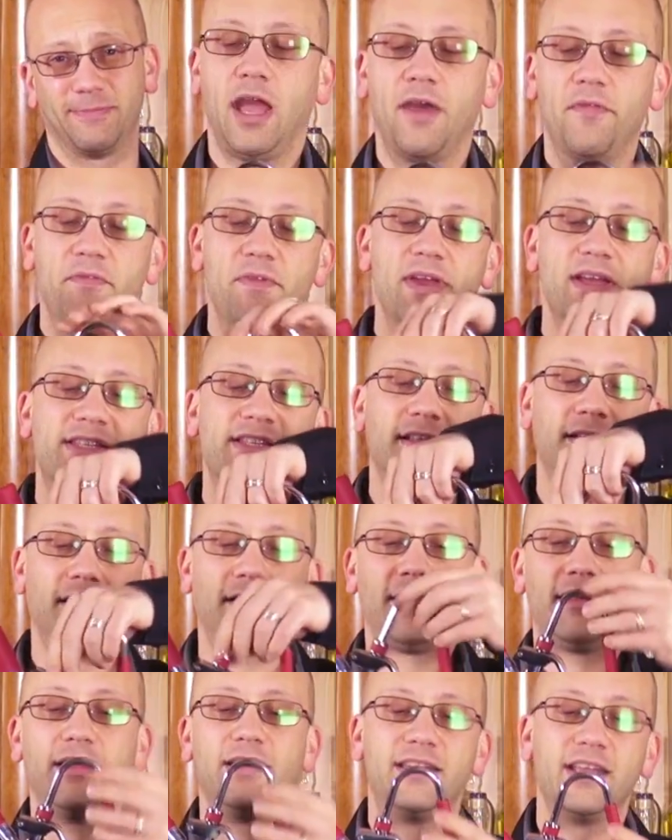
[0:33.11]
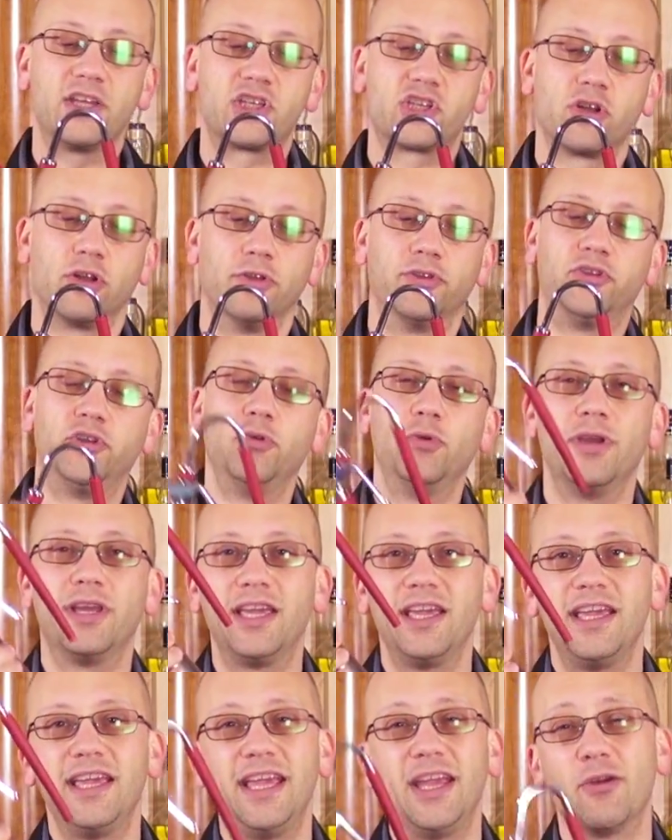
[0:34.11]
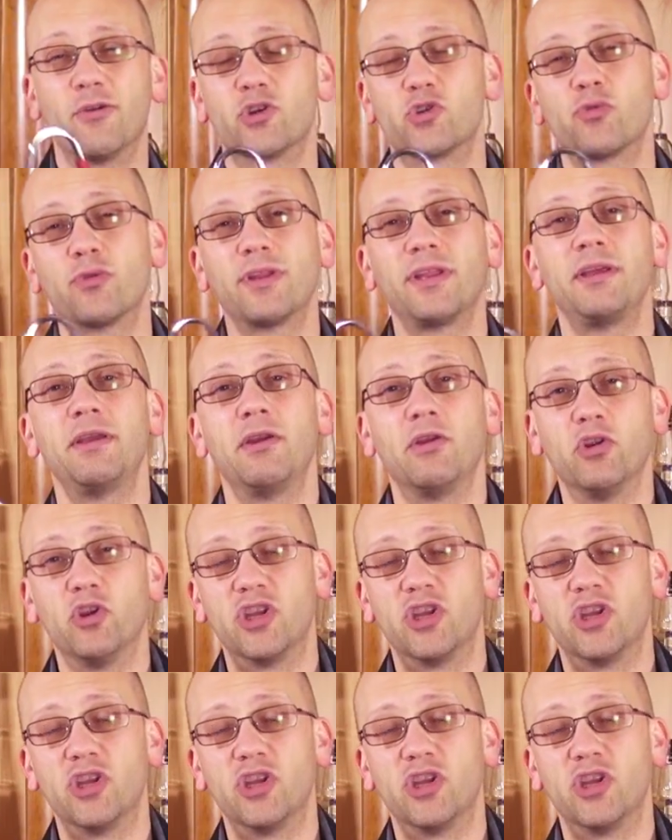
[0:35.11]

And this little additional doohickey here is really